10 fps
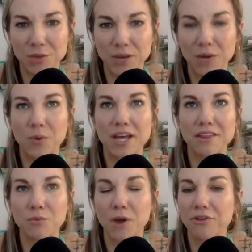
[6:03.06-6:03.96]
way,
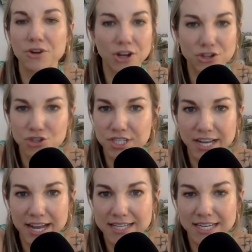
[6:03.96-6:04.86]
with whether or not you should
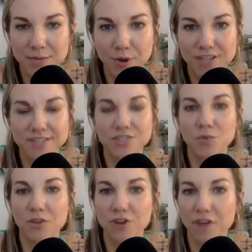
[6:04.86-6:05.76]
take antidepressants,
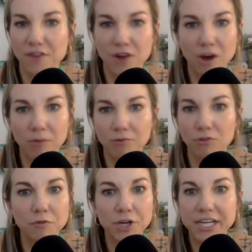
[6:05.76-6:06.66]
whether or not they're
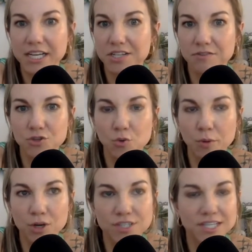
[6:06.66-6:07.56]
helpful for any individual
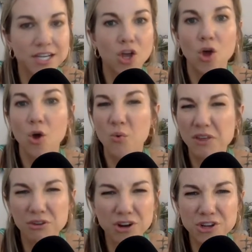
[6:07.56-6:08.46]
person,
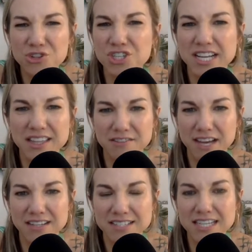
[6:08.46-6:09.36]
whether or not you should take the
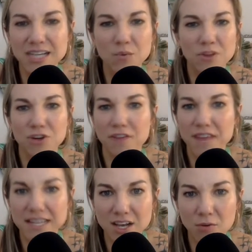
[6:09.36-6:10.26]
vaccine, whether or not
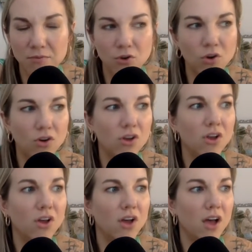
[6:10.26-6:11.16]
that's helpful,
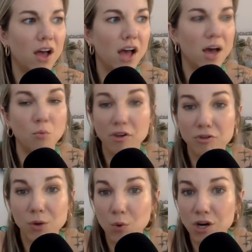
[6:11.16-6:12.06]

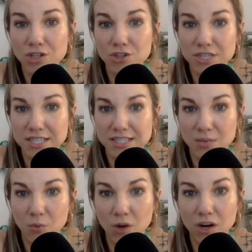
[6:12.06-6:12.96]
whether it works or it
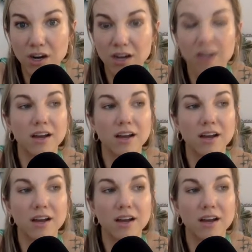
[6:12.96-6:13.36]
doesn't work,